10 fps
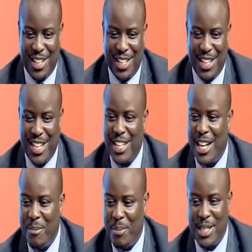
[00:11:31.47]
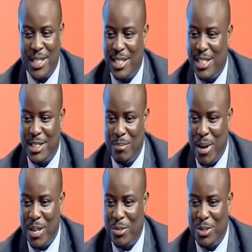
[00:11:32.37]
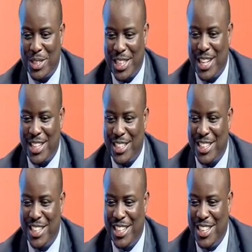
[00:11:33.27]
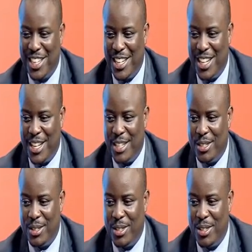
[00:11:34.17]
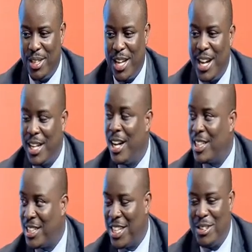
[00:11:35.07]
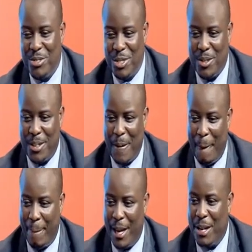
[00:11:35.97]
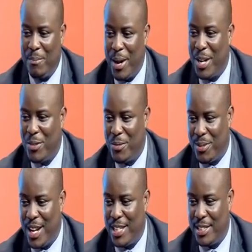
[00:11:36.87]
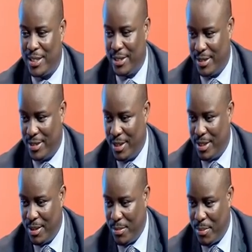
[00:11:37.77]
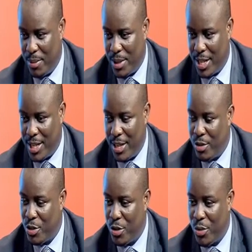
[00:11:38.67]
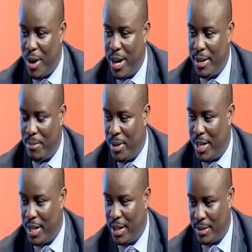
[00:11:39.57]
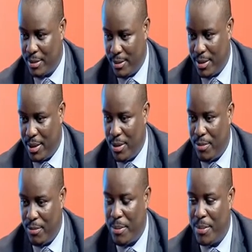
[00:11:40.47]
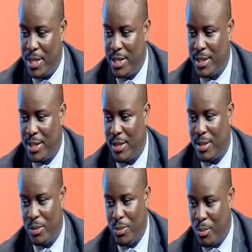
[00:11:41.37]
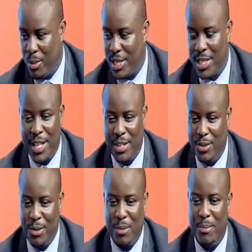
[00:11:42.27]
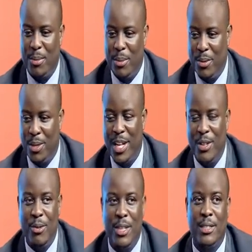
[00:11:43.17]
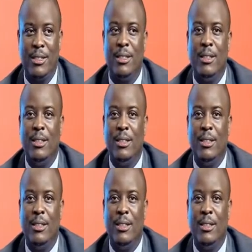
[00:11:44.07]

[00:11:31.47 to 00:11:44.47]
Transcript: And that happens. It is part of society. And their legacy lives on. And part of that, the reason why many families in Western Europe or the US